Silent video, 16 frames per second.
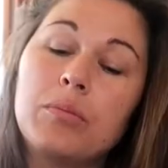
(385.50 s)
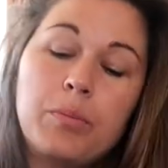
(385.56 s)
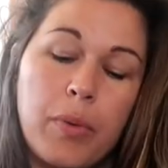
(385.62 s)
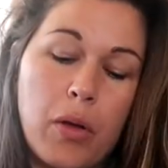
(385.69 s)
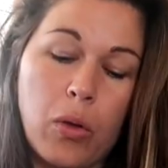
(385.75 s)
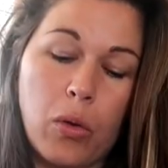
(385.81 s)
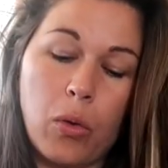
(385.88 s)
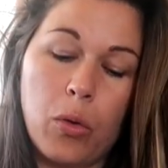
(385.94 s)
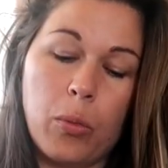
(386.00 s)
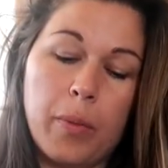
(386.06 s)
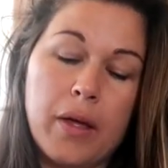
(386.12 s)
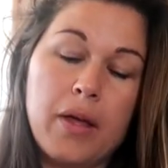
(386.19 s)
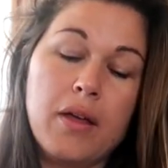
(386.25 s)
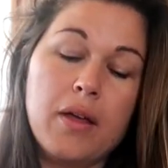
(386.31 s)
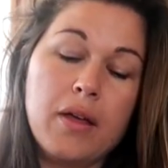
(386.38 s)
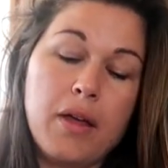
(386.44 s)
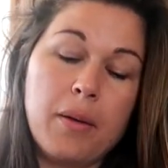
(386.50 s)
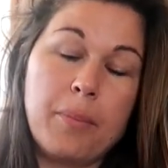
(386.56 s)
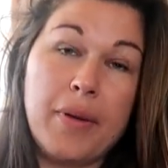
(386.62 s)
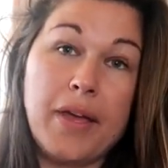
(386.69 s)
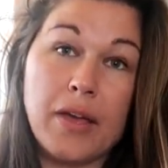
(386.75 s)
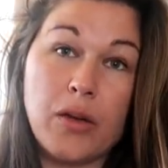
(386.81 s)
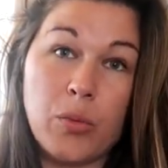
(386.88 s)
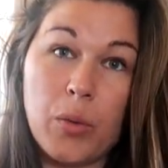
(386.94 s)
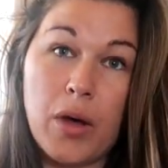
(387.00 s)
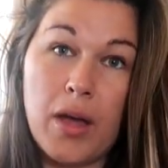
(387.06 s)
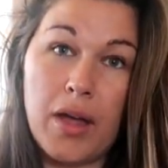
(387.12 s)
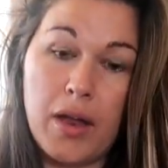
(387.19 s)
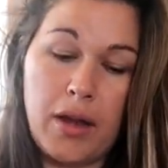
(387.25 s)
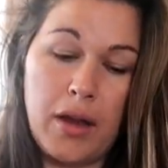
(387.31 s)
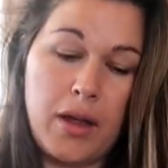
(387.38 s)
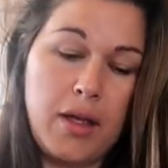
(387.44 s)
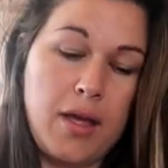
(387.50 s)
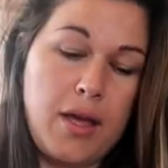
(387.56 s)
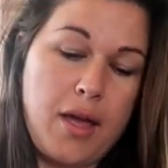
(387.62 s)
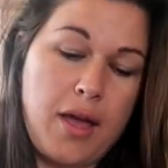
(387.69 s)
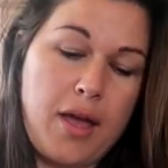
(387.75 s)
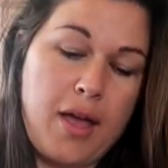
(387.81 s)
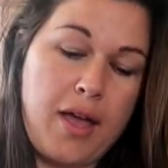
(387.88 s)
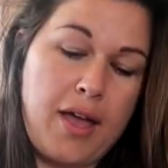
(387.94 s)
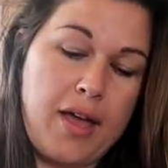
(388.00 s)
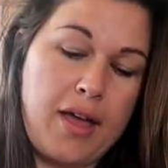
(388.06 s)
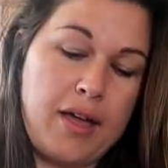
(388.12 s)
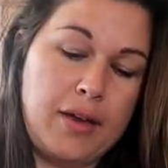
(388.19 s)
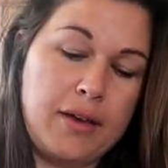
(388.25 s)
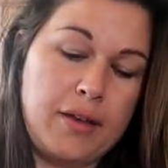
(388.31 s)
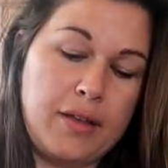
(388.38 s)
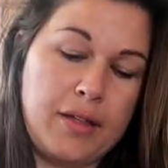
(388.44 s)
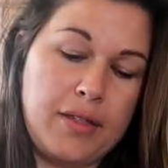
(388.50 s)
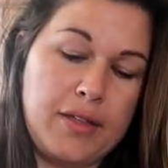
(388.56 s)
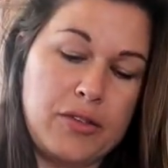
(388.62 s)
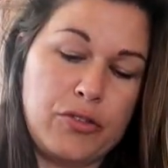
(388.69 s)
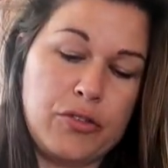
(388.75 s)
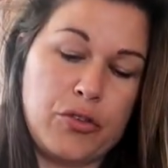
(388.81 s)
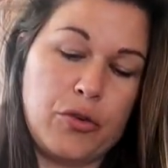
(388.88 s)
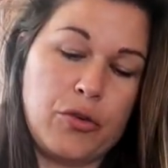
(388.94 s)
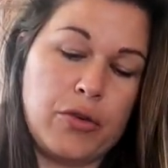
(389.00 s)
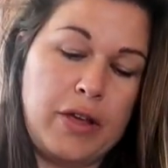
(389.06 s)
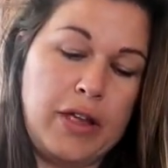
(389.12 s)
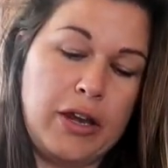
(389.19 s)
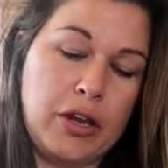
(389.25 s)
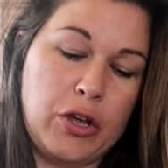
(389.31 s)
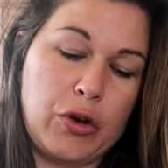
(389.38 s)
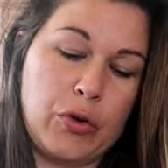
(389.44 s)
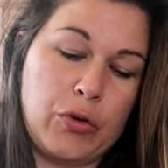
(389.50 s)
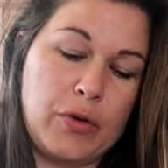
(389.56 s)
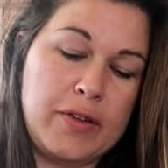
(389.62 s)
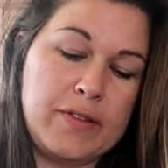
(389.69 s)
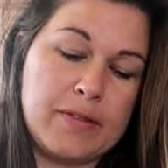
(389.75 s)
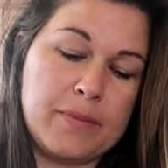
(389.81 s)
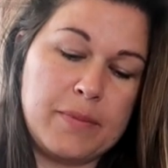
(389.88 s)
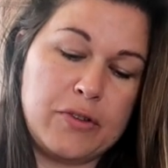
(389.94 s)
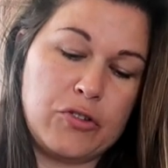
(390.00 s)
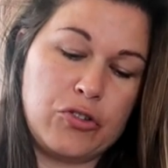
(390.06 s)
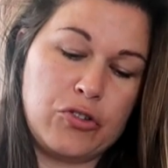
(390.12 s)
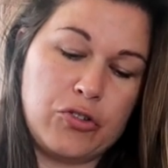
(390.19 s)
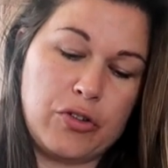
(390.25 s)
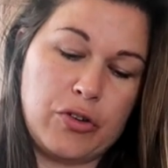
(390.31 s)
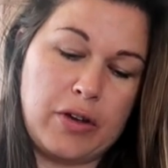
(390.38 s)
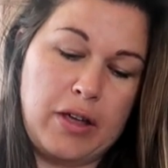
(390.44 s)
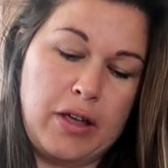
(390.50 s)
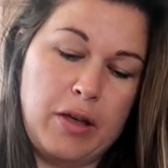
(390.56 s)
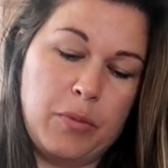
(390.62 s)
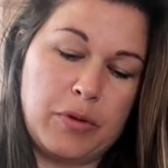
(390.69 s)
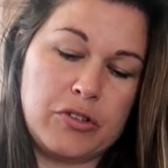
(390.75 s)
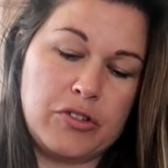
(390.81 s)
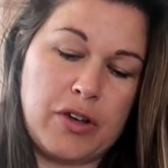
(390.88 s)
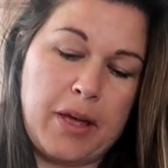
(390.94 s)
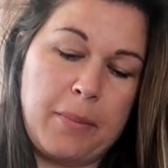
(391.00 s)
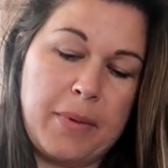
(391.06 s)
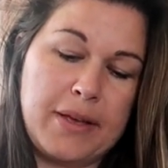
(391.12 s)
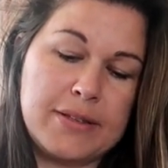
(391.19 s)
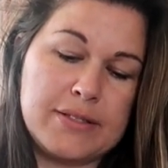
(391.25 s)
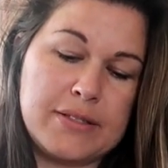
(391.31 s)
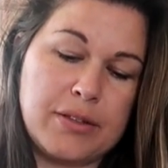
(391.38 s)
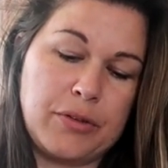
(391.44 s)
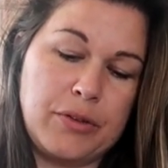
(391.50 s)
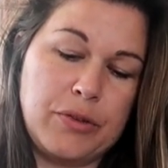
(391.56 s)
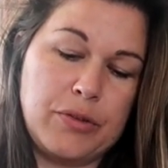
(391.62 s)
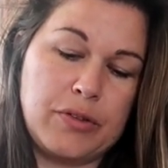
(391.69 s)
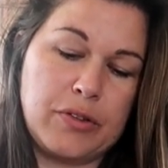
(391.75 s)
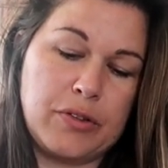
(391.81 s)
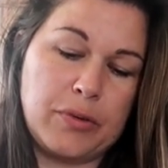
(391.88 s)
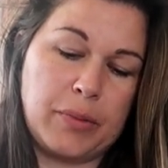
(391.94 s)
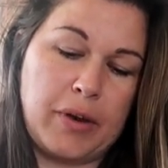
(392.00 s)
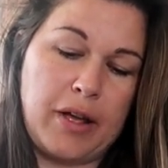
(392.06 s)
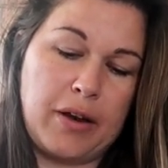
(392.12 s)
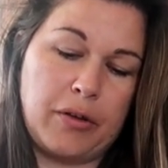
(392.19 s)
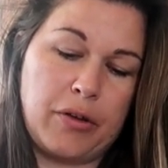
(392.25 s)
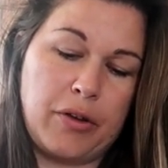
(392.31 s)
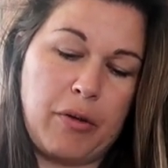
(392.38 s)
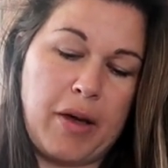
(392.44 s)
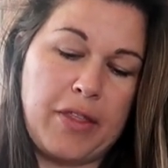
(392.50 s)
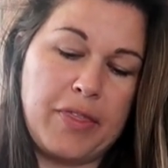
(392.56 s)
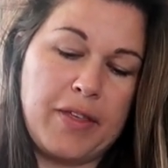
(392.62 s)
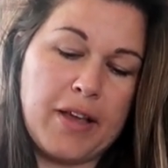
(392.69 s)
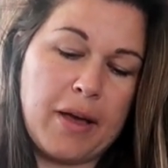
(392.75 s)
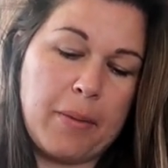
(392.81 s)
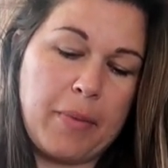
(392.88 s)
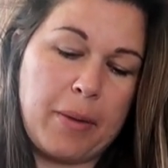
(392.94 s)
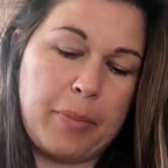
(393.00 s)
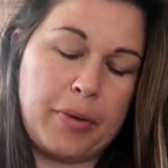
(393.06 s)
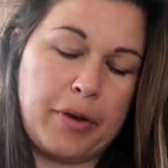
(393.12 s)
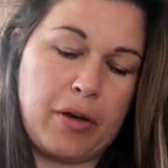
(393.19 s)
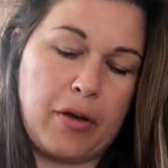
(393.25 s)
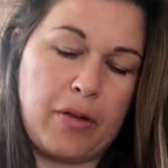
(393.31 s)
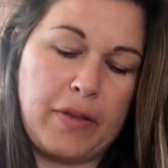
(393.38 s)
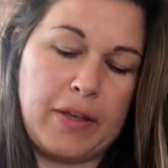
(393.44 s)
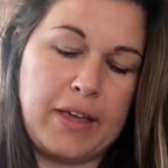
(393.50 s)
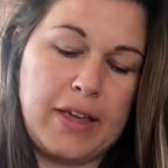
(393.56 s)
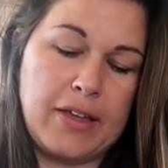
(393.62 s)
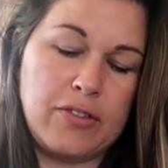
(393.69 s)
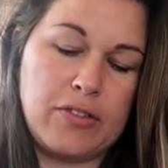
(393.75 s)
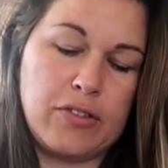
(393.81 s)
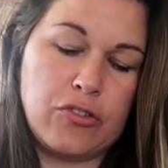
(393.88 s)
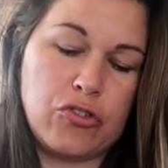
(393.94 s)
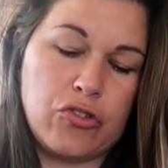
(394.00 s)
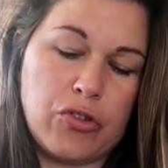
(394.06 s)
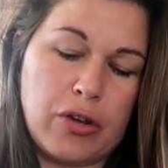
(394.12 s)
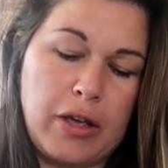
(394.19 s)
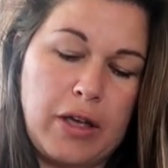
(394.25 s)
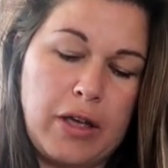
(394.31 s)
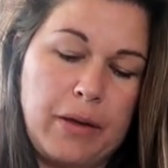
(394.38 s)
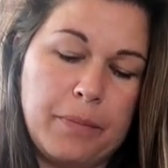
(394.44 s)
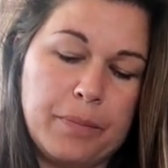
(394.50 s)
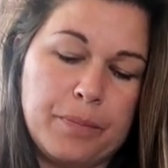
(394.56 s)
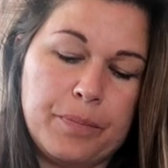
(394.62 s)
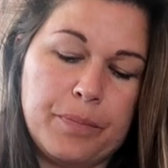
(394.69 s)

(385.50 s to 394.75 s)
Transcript: bulb, pink one, and this green Christmas tree, which I might still use this one, I don't know. I think I might put it on the kids' tree.